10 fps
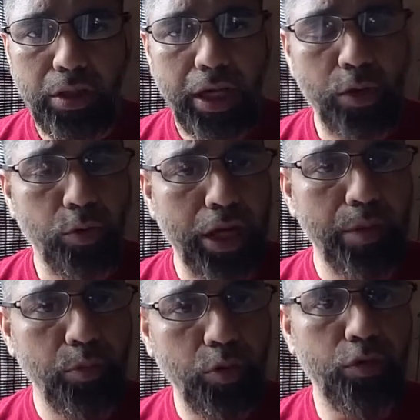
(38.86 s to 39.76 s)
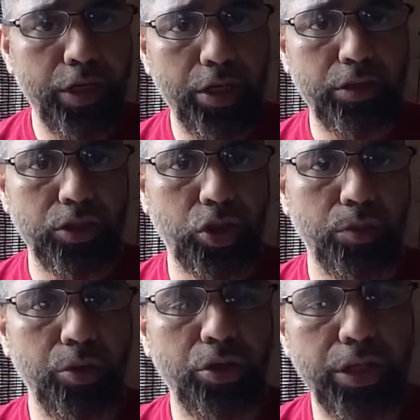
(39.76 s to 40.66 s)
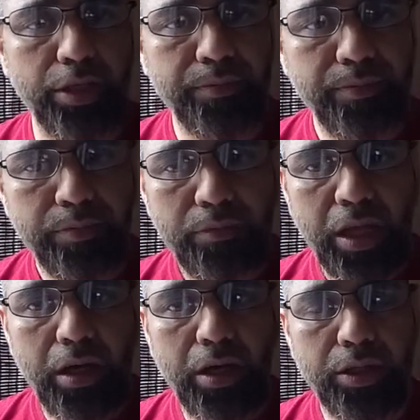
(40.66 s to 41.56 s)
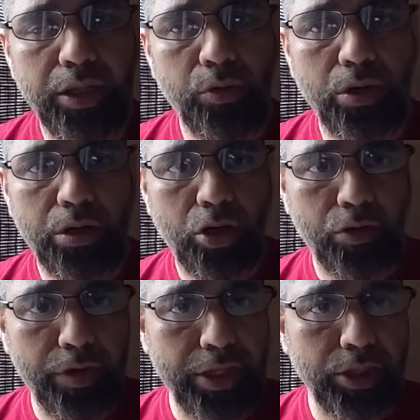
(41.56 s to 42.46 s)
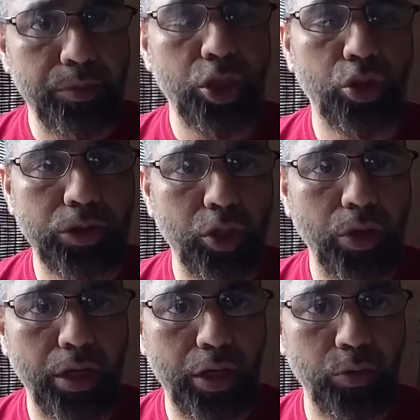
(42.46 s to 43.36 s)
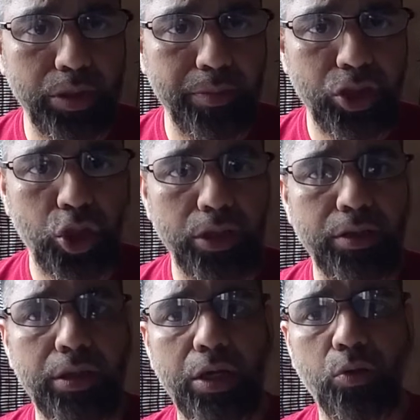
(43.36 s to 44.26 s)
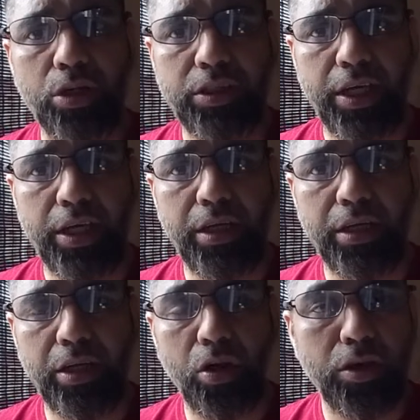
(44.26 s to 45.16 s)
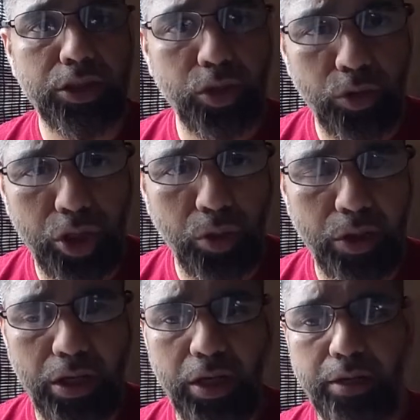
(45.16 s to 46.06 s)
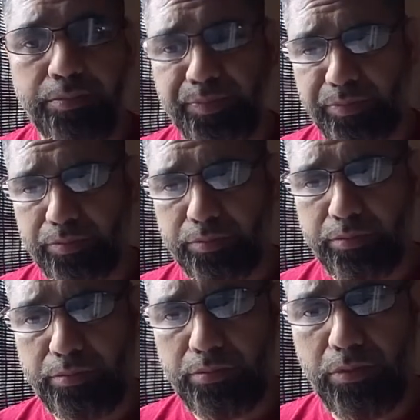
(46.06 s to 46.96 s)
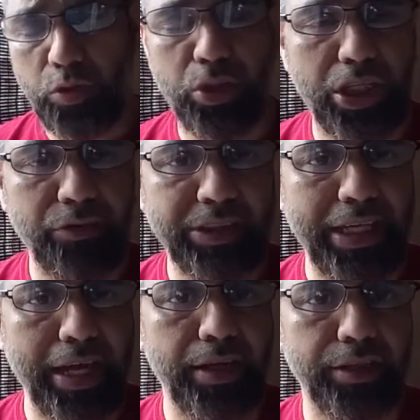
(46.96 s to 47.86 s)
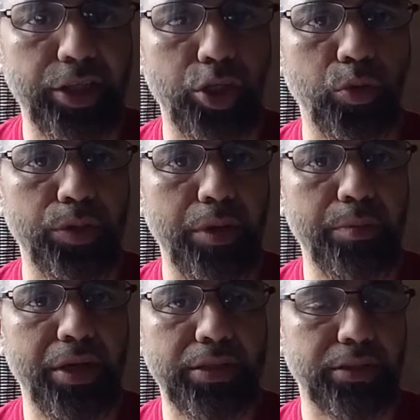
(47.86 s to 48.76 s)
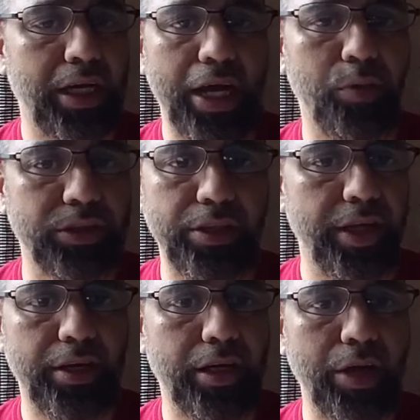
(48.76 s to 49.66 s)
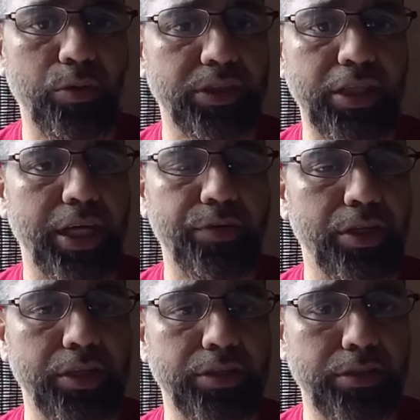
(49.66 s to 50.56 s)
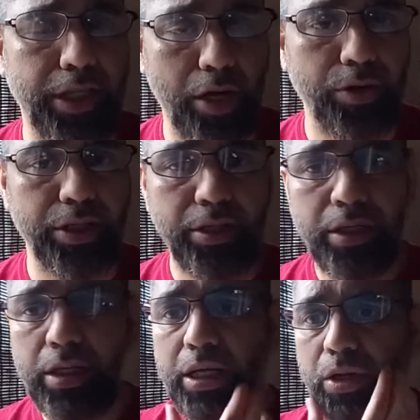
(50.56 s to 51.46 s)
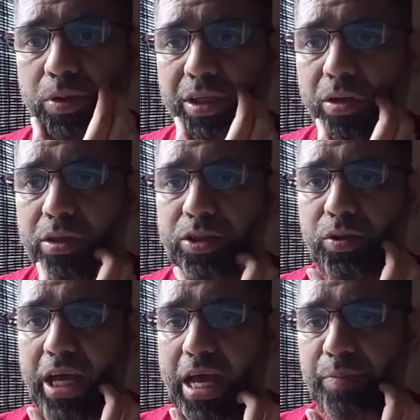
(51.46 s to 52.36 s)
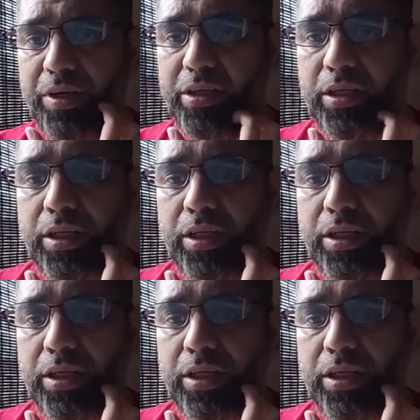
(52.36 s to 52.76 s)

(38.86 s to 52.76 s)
And when I moved here in this community, there were already some issues going on with the masjid. There was a lawsuit going on, which obviously had nothing to do with me because I wasn't there. I was not even in this county when the lawsuit happened.